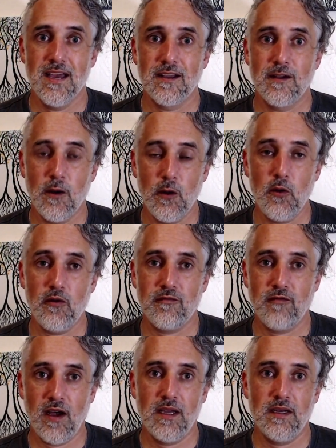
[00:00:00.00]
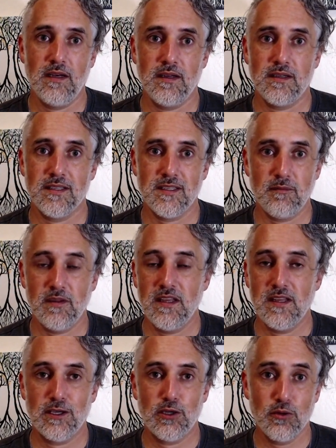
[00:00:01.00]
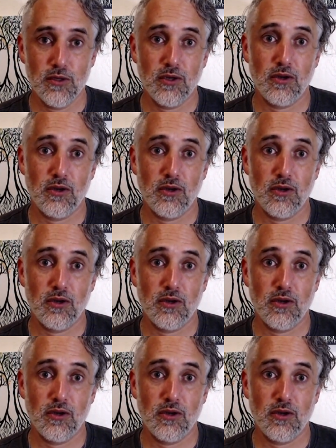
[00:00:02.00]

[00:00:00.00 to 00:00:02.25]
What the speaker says: Go find something that you don't